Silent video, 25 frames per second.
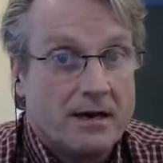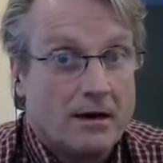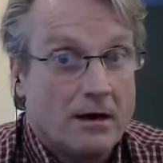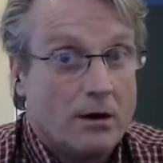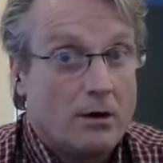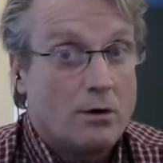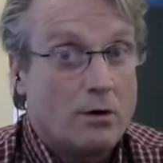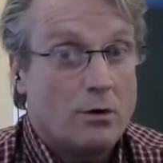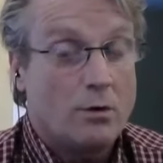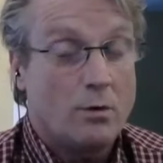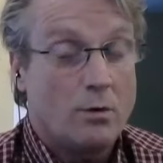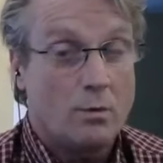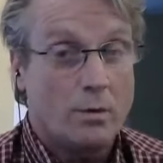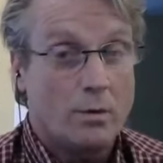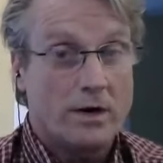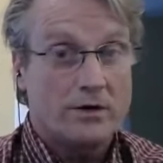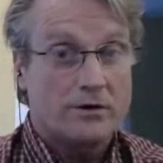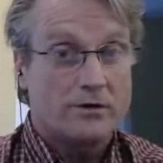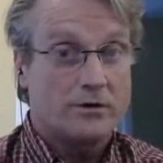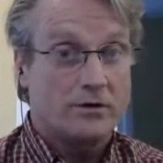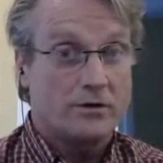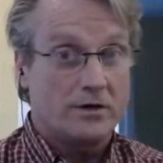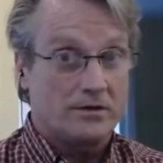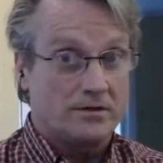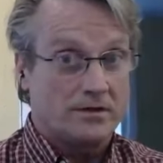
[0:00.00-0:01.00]
oh, we're
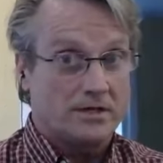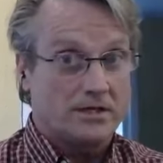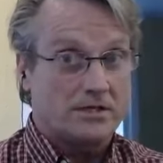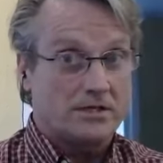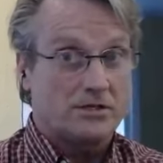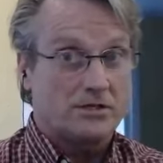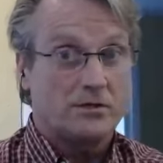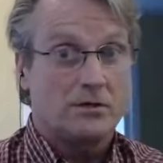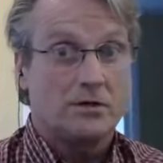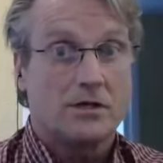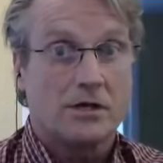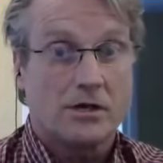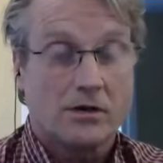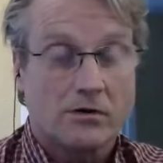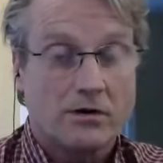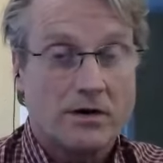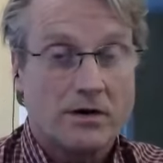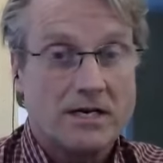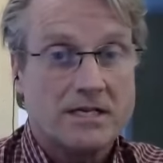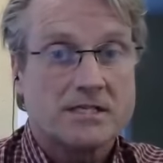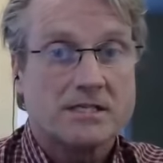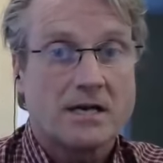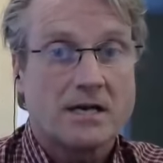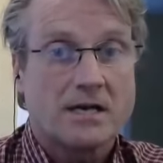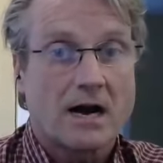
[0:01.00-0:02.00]
doing this to
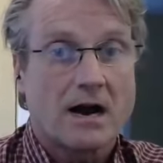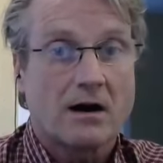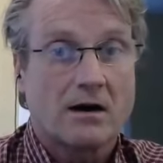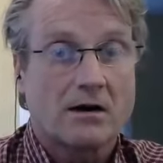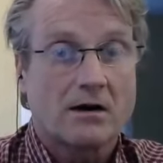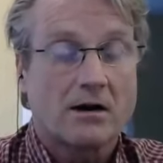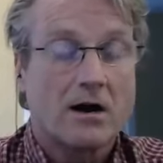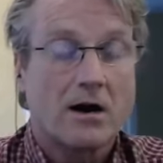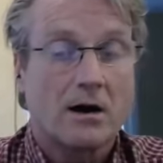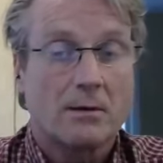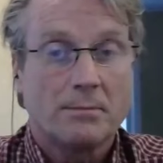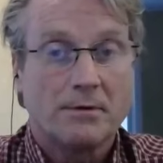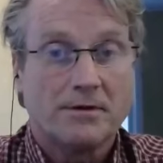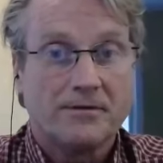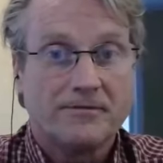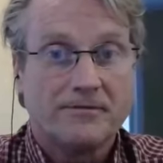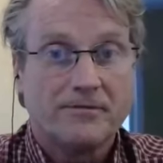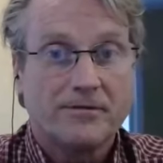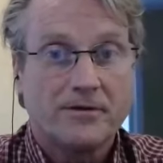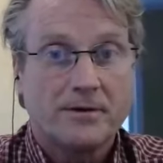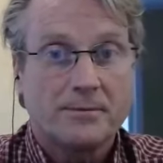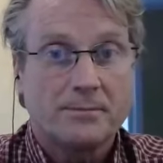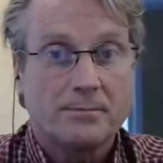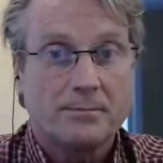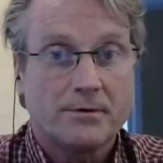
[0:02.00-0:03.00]
decrease our carbon
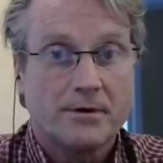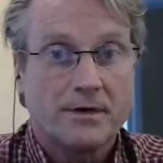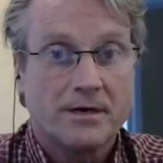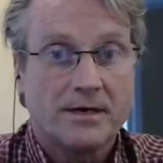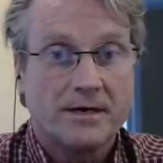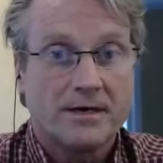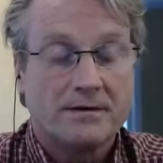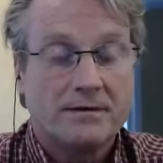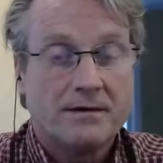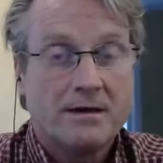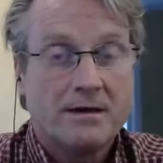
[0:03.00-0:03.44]
footprint.